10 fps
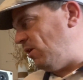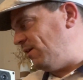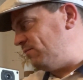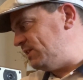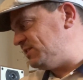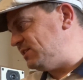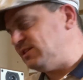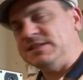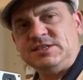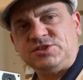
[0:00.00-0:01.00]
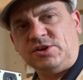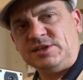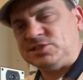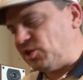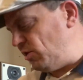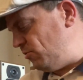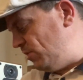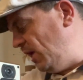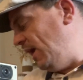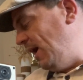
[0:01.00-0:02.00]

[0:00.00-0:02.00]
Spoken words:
I've listened to this on its own.